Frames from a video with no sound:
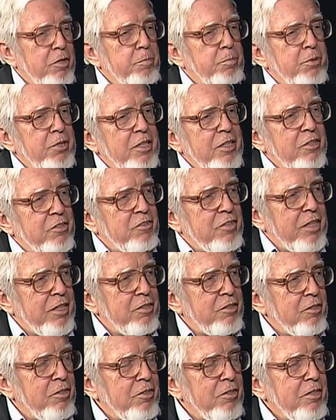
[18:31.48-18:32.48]
are putting a
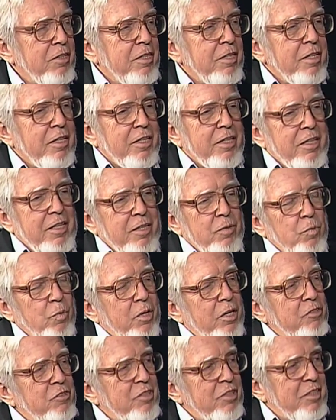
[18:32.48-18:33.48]
center in
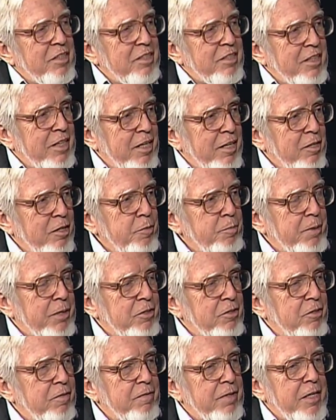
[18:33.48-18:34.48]
Washington County,
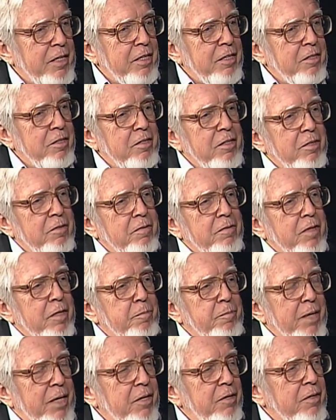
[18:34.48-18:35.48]
Pennsylvania. There
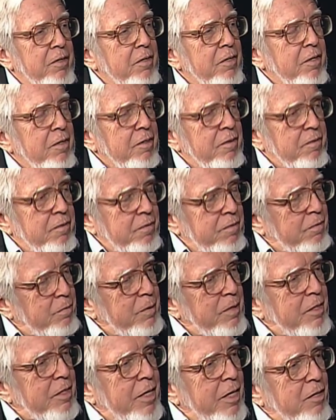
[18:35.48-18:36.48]
about
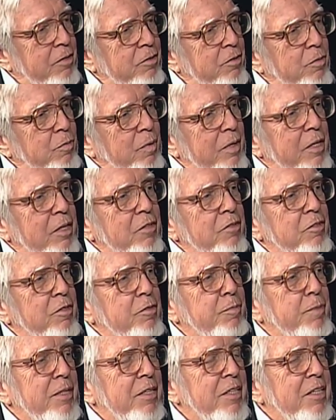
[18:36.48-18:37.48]
3,000 wells
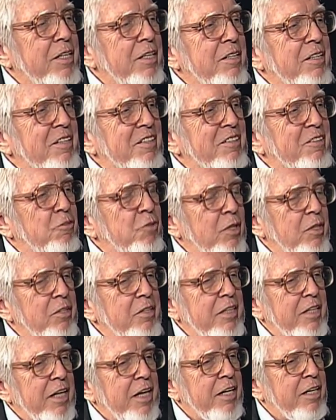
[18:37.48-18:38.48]
have been
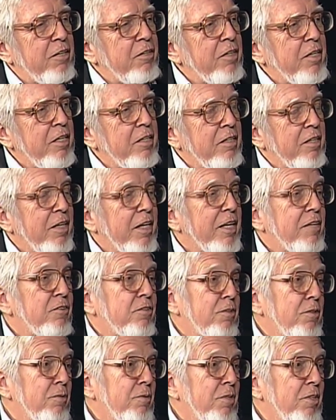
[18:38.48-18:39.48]
drilled in that area in the
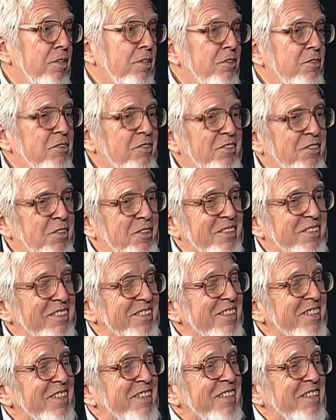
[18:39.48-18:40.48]
last 2 years. So
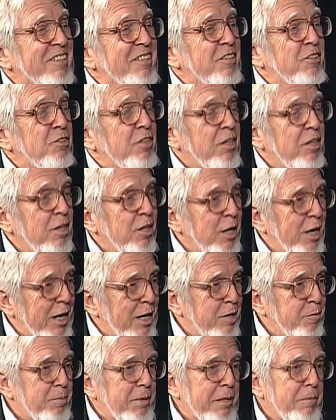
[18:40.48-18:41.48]
there's a
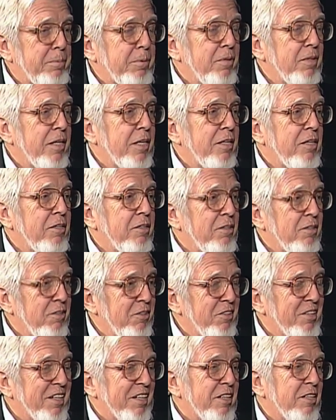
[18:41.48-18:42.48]
lot of people that are
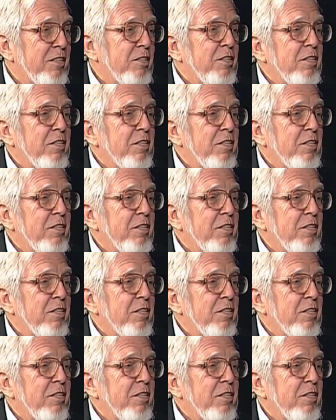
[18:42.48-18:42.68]
hurting.